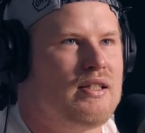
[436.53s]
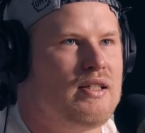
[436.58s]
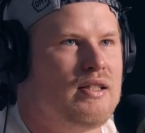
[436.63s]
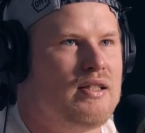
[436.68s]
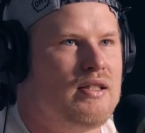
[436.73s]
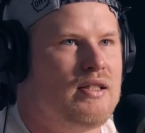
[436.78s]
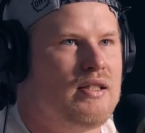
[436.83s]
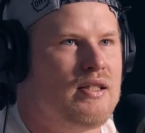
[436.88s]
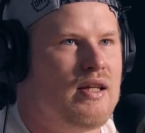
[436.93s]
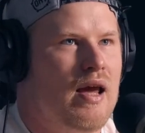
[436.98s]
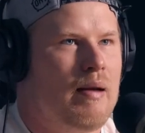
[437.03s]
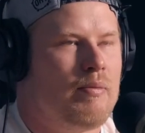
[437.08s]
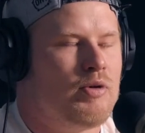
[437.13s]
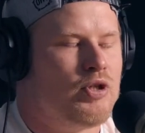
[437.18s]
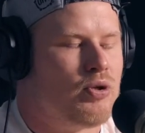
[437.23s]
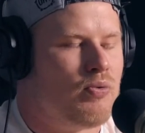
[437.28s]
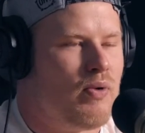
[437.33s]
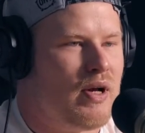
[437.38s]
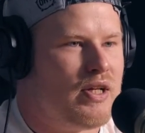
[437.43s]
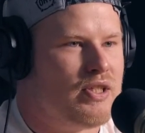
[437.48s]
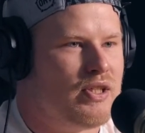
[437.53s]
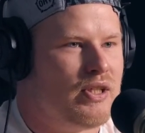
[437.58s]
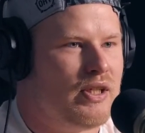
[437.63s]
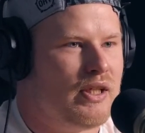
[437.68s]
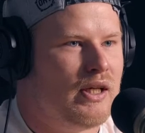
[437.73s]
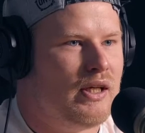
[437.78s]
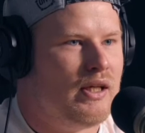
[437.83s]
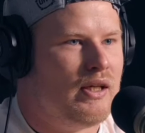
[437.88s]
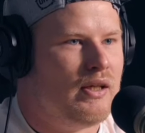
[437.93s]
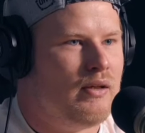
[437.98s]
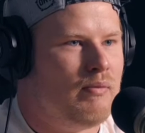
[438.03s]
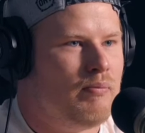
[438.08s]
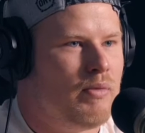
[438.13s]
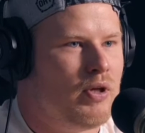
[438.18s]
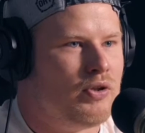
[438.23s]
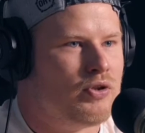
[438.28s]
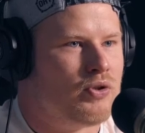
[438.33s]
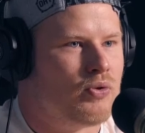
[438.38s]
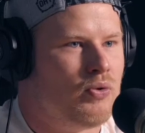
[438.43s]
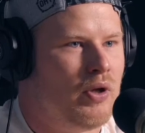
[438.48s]
did amateur wrestling in
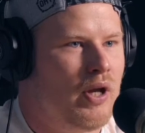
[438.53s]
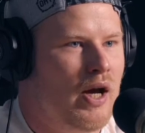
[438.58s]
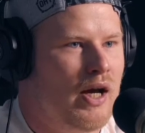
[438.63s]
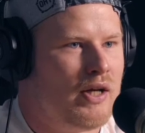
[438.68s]
middle school and